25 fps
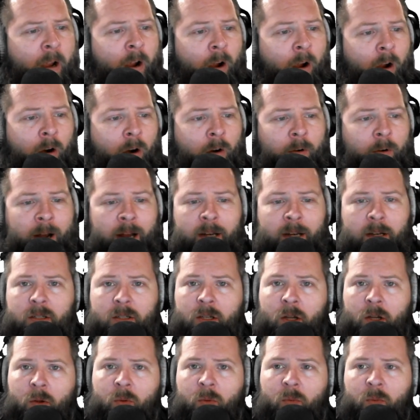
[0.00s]
All right,
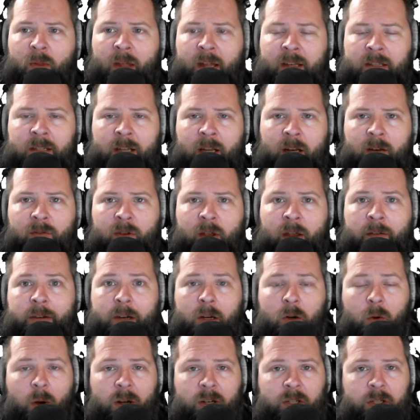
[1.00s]
so that's it. If you have any
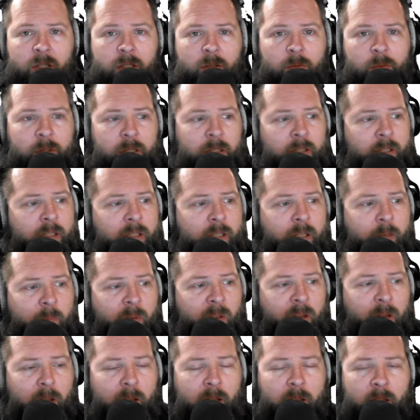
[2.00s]
questions, please leave
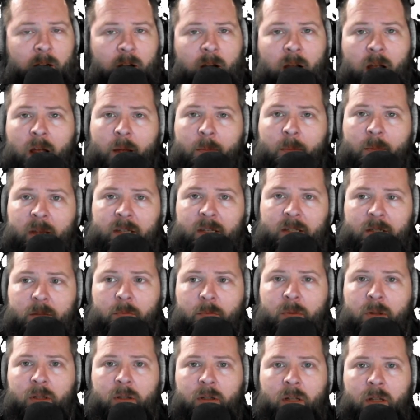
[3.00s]
them in the comments
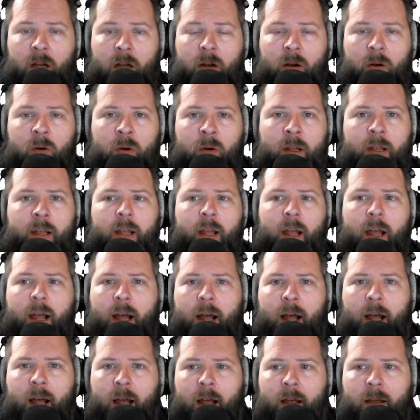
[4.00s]
below.
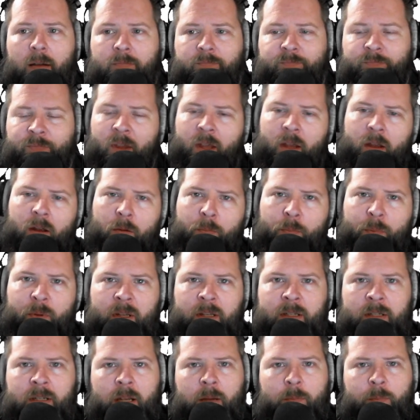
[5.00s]
You know,
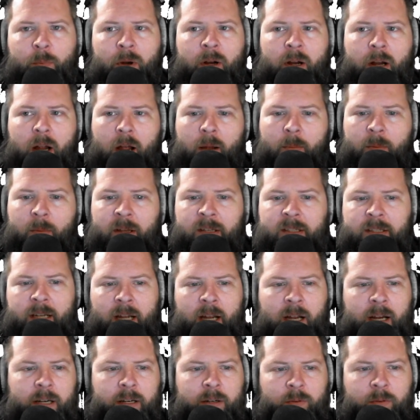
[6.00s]
please keep your comments
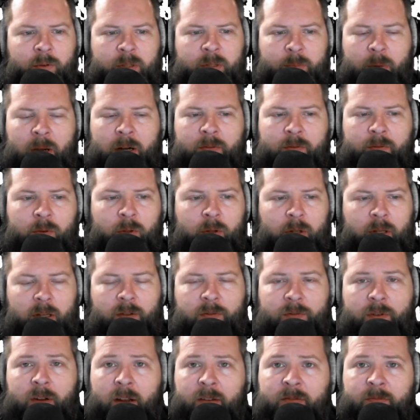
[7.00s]
kind and respectful.
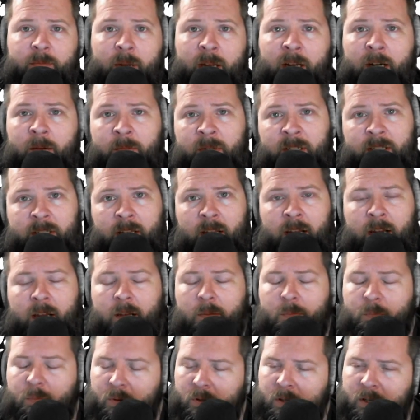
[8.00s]
If I've made a mistake,
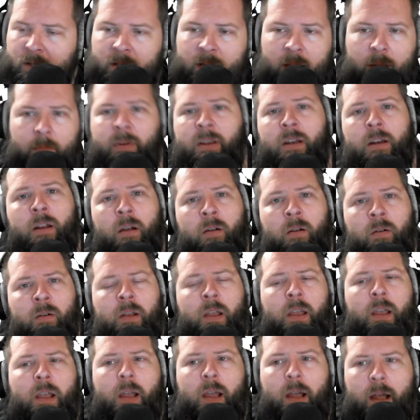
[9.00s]
please let me know,
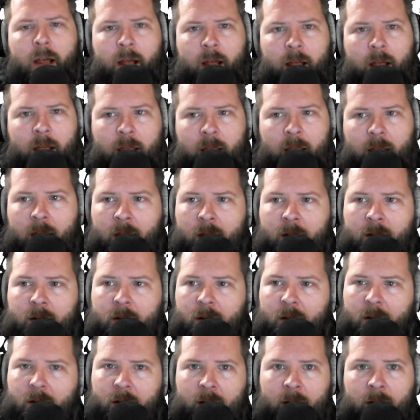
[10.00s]
and
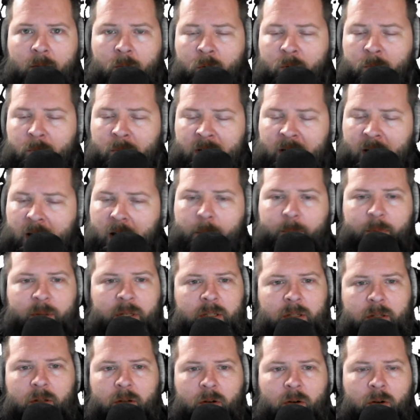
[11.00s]
I would be happy
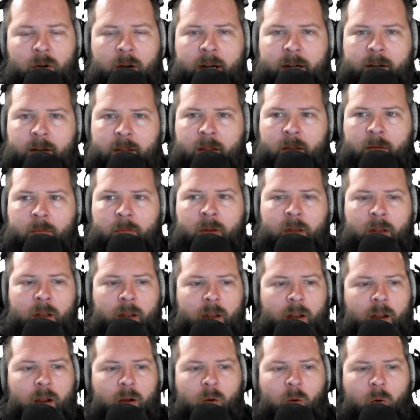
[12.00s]
to correct them.
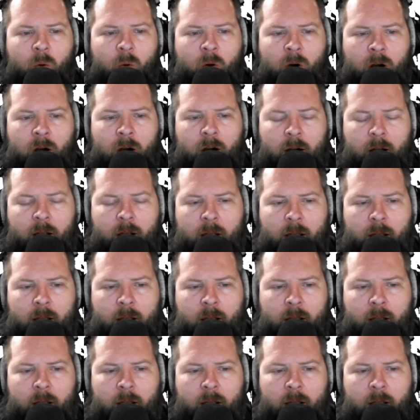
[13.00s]
Or